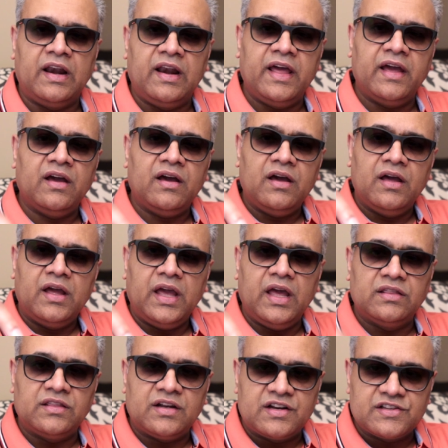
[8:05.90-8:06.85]
link
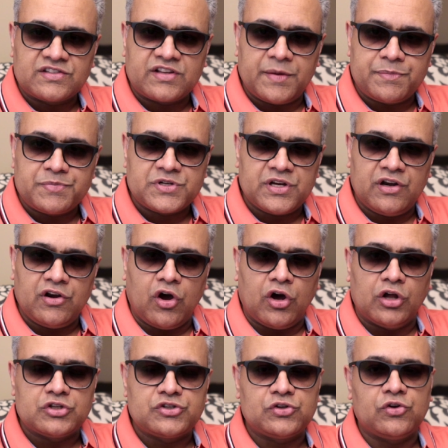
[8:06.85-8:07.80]
in the description
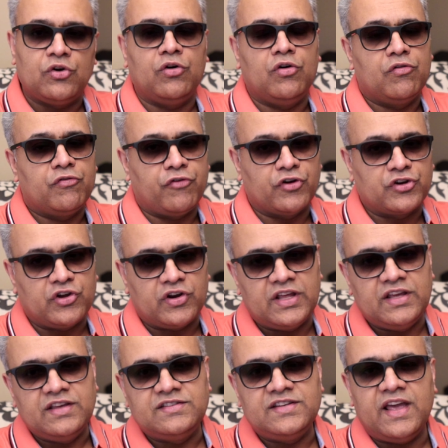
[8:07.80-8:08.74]
also for your
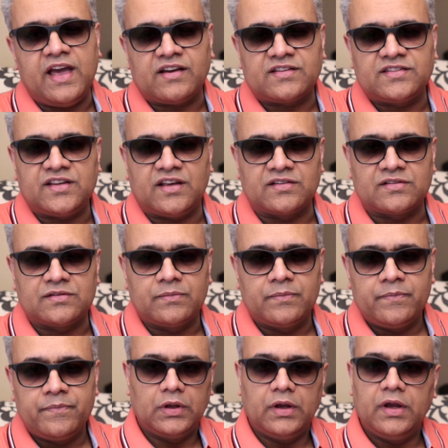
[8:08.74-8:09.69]
easy access.
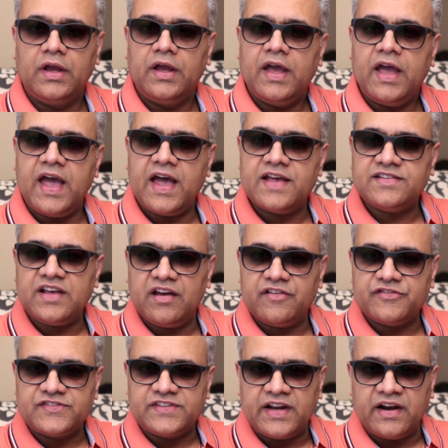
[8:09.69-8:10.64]
As I
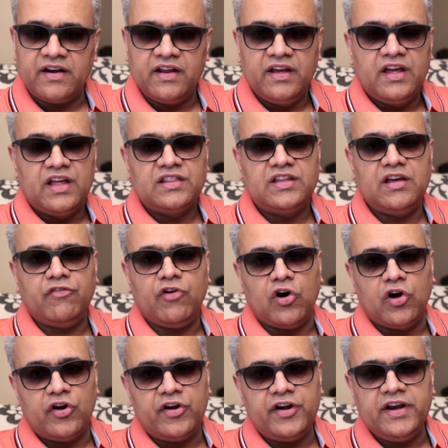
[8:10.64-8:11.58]
have said, they have
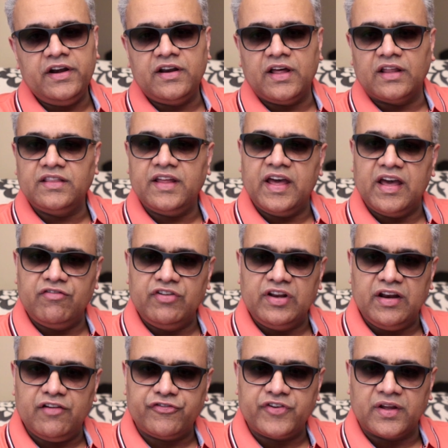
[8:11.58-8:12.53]
already done the heavy
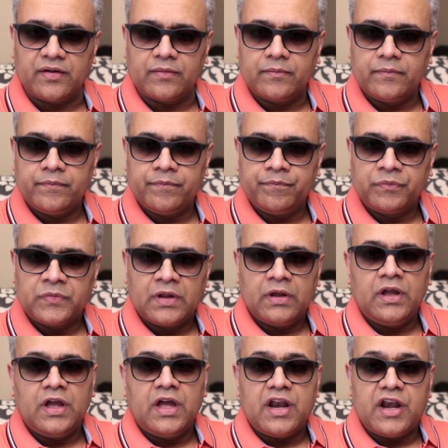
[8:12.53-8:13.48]
lifting.
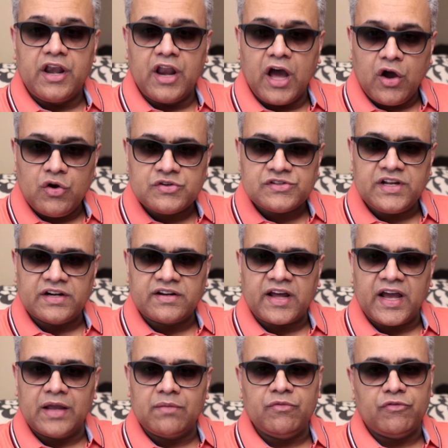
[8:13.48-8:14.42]
Now is the
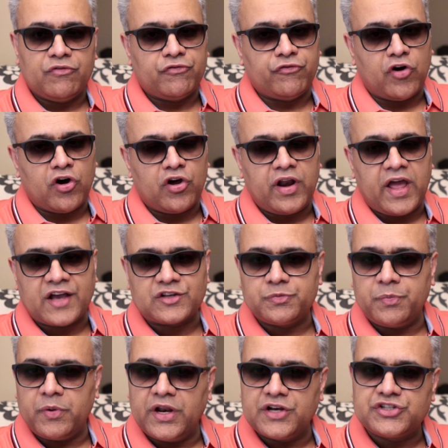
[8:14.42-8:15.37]
time for
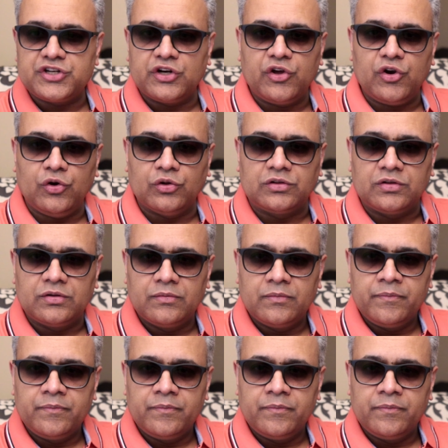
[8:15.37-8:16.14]
exponential growth.